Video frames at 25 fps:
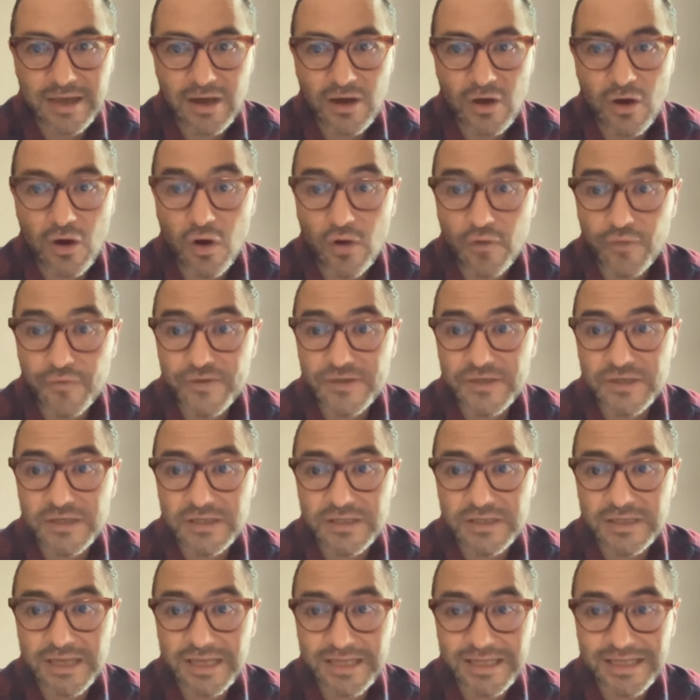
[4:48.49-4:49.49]
of
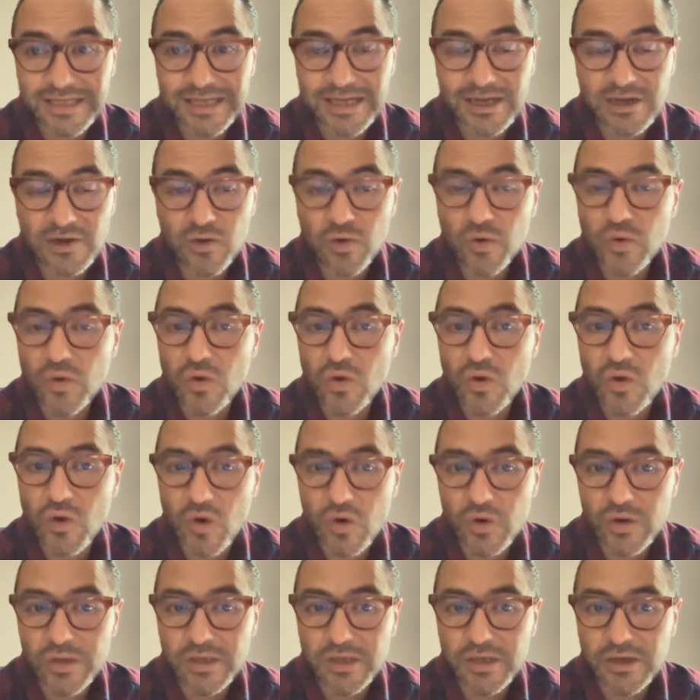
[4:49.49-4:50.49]
synthetic
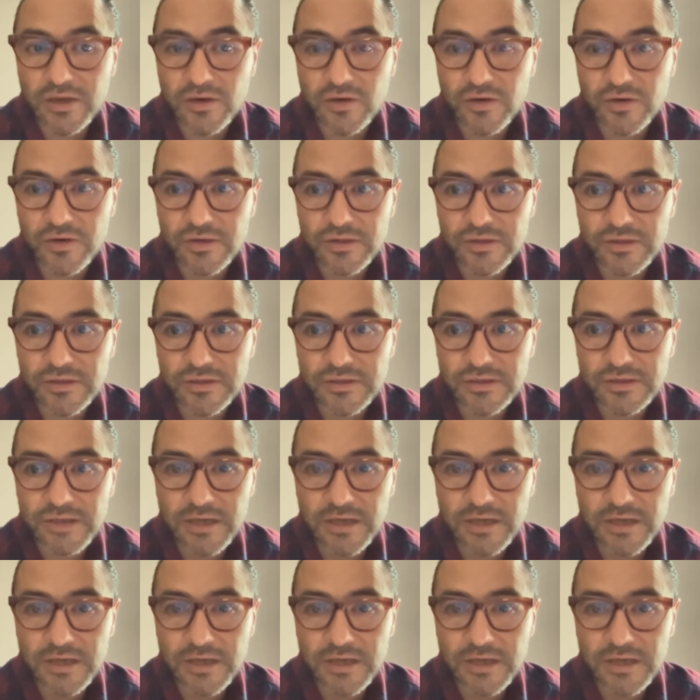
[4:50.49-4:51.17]
glucocorticoids